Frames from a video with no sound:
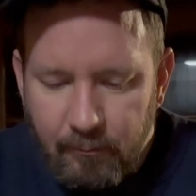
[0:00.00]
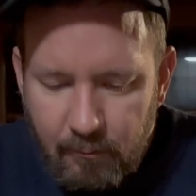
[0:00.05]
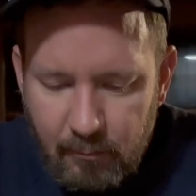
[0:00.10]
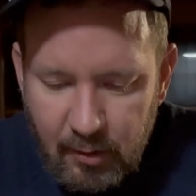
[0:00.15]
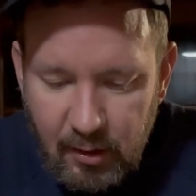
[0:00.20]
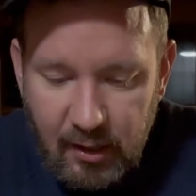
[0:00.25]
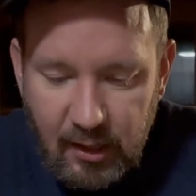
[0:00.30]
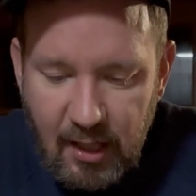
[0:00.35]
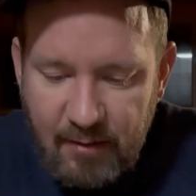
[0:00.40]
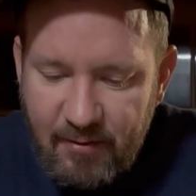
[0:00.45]

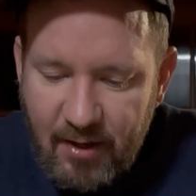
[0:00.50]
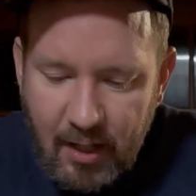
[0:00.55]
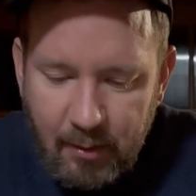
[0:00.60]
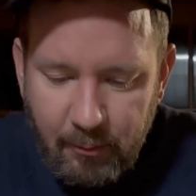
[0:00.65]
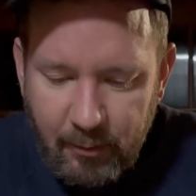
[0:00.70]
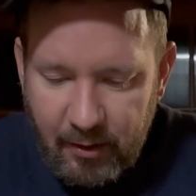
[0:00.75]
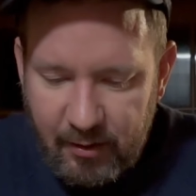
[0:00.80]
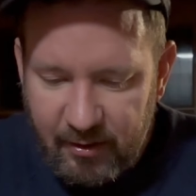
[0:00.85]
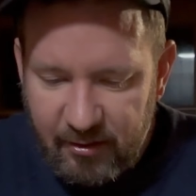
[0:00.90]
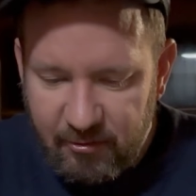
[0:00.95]
Never had one
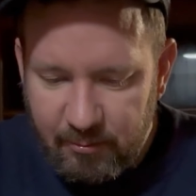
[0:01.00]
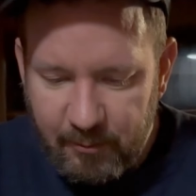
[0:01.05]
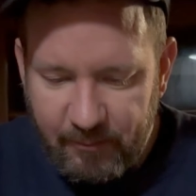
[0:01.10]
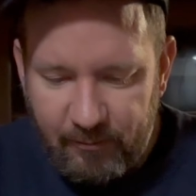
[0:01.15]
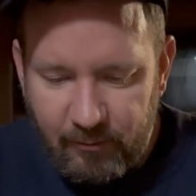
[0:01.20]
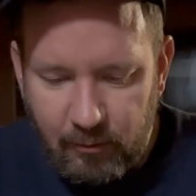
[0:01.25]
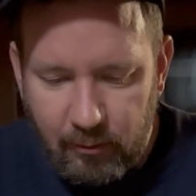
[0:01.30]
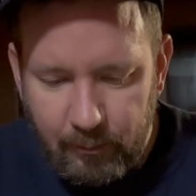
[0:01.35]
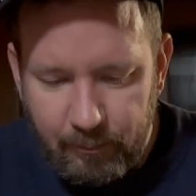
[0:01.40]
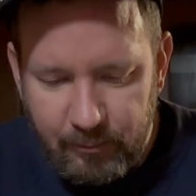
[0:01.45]
of these
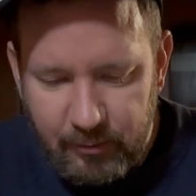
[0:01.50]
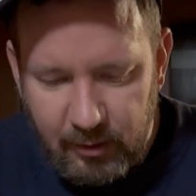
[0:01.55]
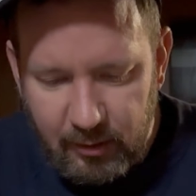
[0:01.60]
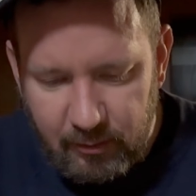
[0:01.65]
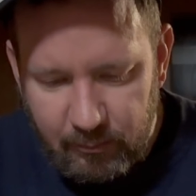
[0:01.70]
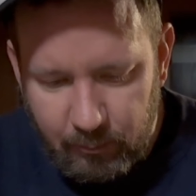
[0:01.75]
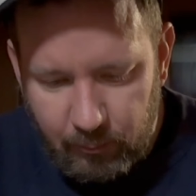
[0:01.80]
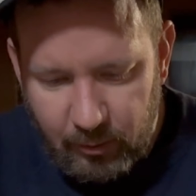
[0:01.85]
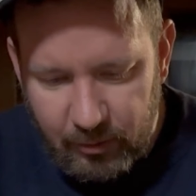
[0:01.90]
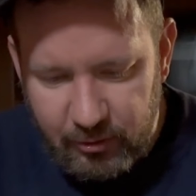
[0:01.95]
before. Did
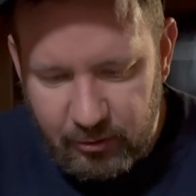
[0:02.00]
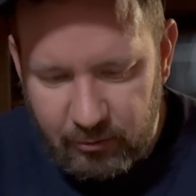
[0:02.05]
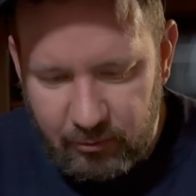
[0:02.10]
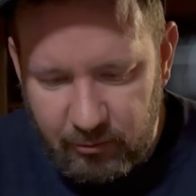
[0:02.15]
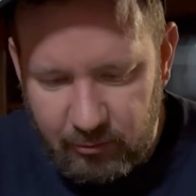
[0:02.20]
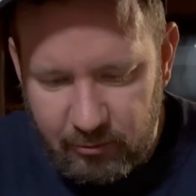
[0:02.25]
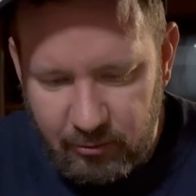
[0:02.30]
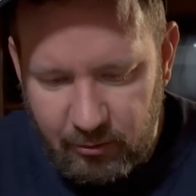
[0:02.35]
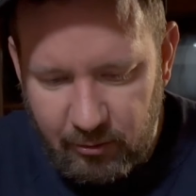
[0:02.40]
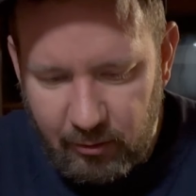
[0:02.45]
watch a
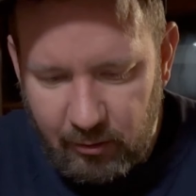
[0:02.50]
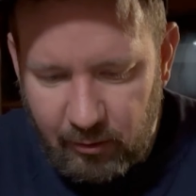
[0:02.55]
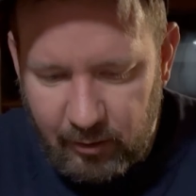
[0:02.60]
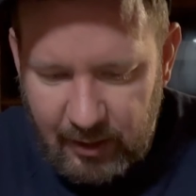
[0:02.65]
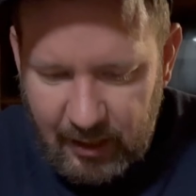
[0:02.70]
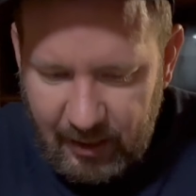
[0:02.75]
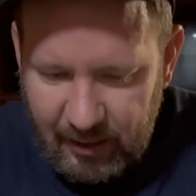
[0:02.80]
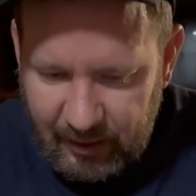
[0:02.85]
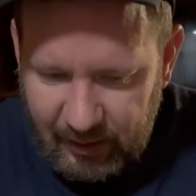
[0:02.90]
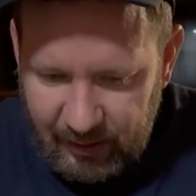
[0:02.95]
tutorial on how
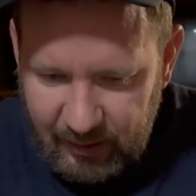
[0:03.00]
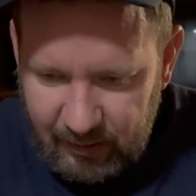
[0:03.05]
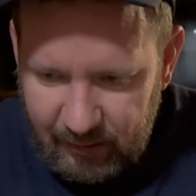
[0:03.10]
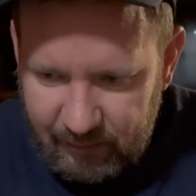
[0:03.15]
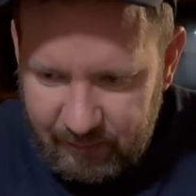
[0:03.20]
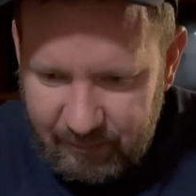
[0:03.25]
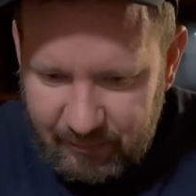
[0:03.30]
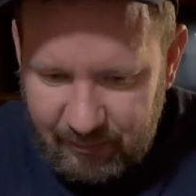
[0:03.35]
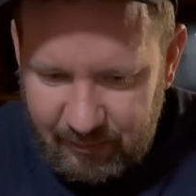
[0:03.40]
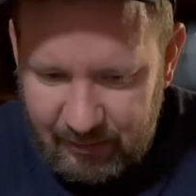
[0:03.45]
to eat
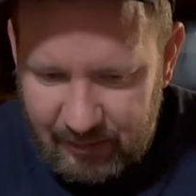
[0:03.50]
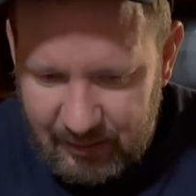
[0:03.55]
it.